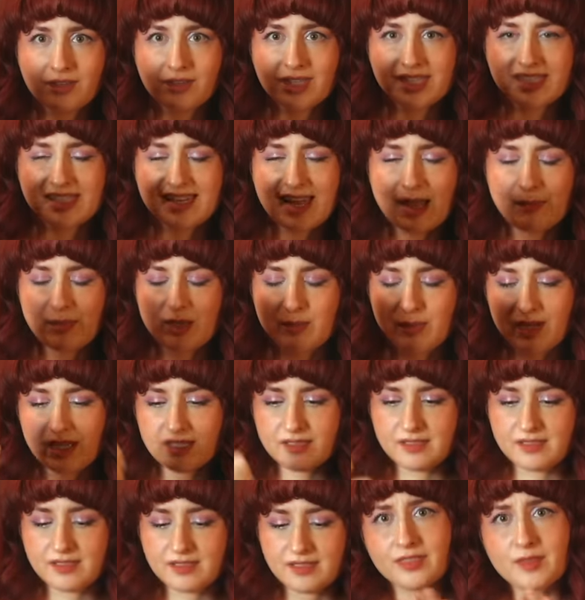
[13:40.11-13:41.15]
The snappy
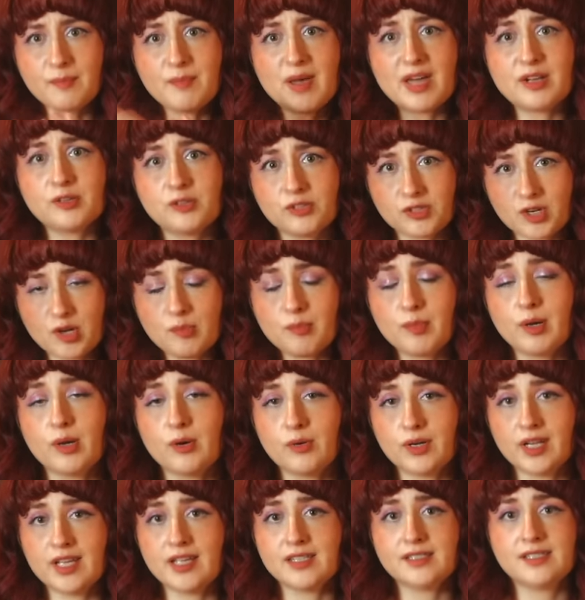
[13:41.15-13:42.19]
bits, the metal
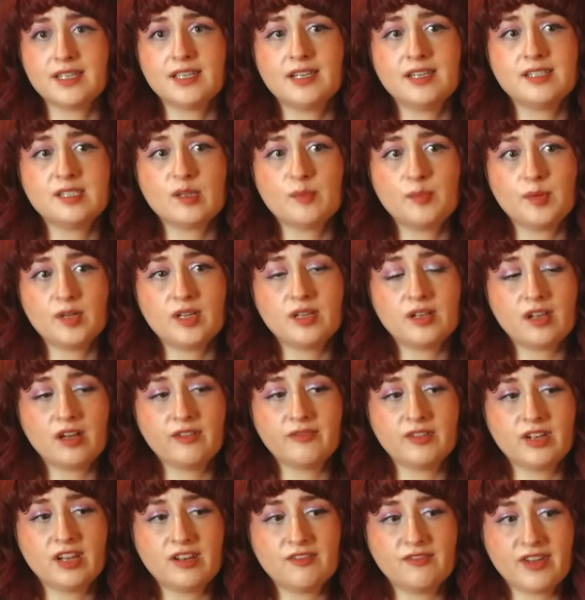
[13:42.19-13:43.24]
components, it is a bit
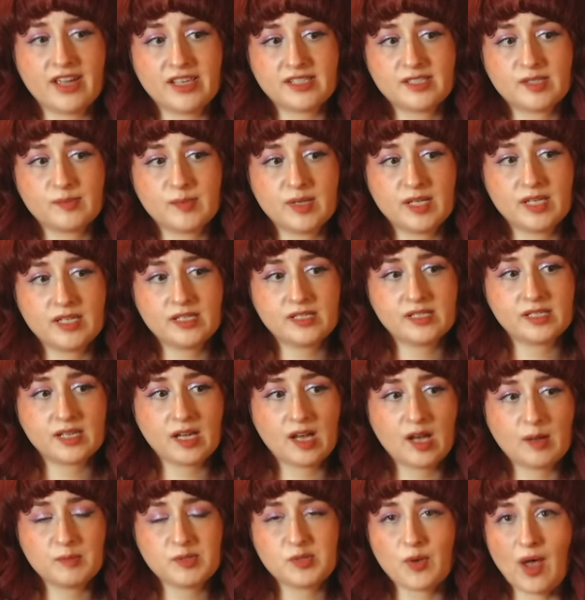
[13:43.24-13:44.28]
of an investment.
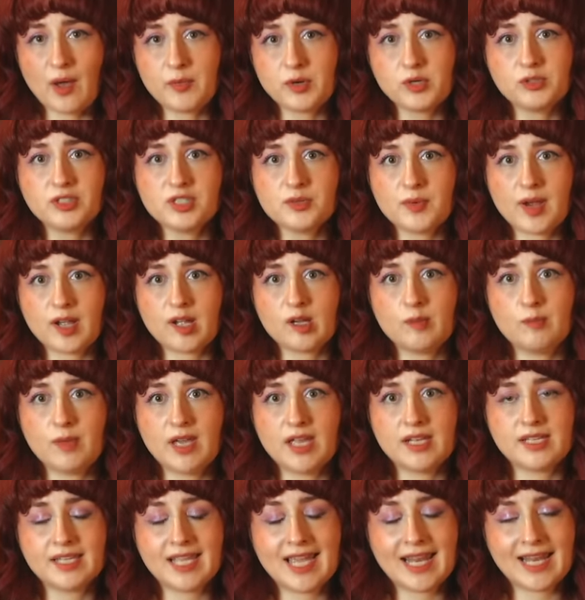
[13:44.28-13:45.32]
So I would only
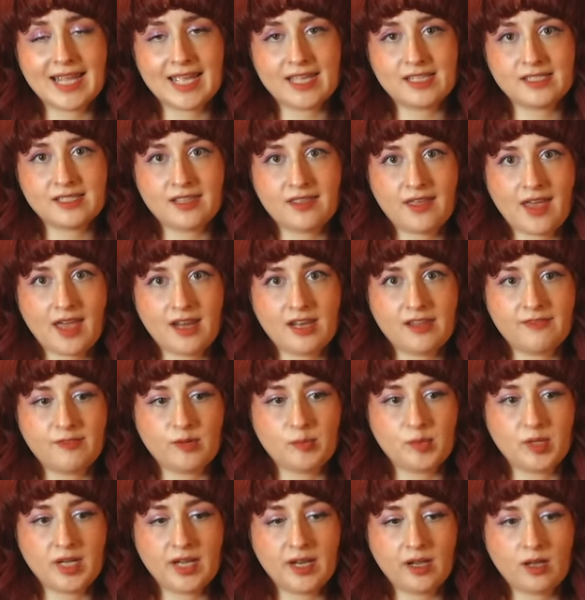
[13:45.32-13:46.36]
recommend getting into that if you're
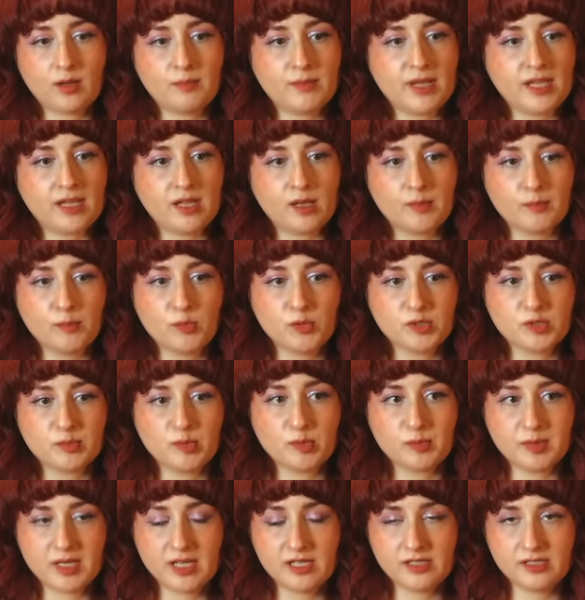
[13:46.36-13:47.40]
planning on making
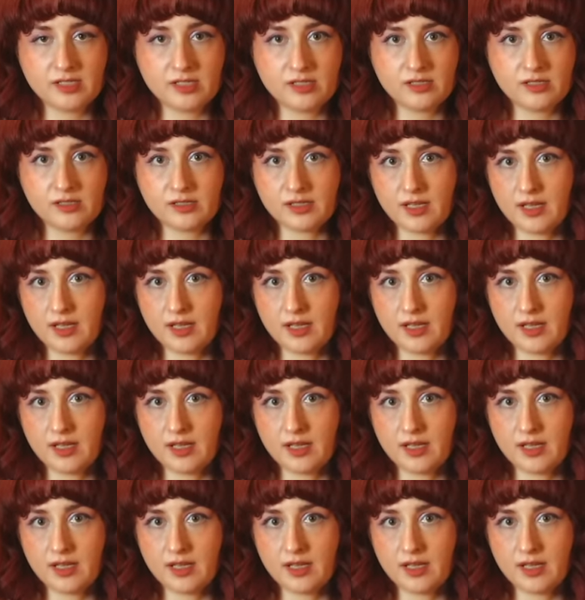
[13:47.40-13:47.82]
multiple pieces,